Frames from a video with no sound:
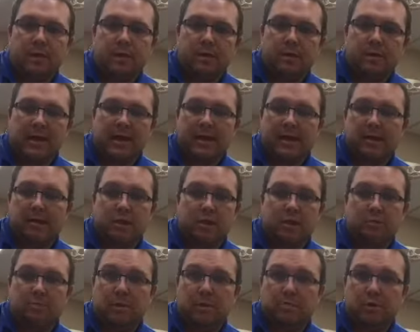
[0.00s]
that can
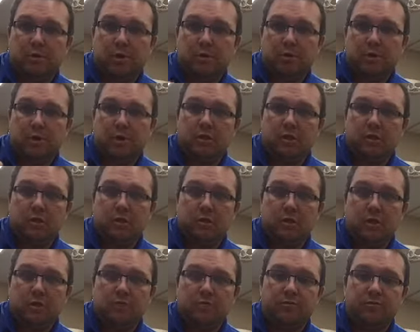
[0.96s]
just be purely too
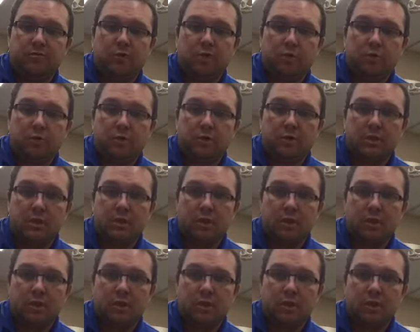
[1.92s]
much force,